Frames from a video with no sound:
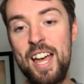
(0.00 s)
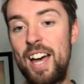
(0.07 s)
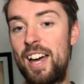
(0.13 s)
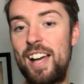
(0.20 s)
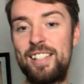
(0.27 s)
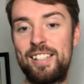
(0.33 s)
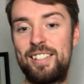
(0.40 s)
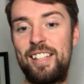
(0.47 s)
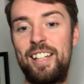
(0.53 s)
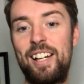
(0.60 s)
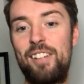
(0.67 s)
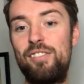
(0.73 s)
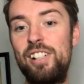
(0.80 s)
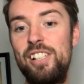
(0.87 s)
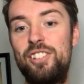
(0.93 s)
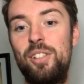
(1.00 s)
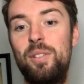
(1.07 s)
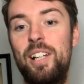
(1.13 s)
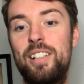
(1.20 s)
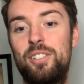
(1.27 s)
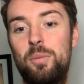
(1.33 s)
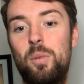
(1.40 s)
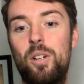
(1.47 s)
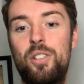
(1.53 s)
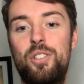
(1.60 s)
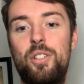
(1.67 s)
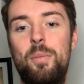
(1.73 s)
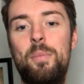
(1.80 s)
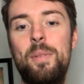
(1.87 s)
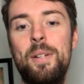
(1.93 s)
And as I say, I really do like to watch
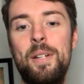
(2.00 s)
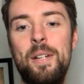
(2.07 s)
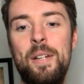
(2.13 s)
them.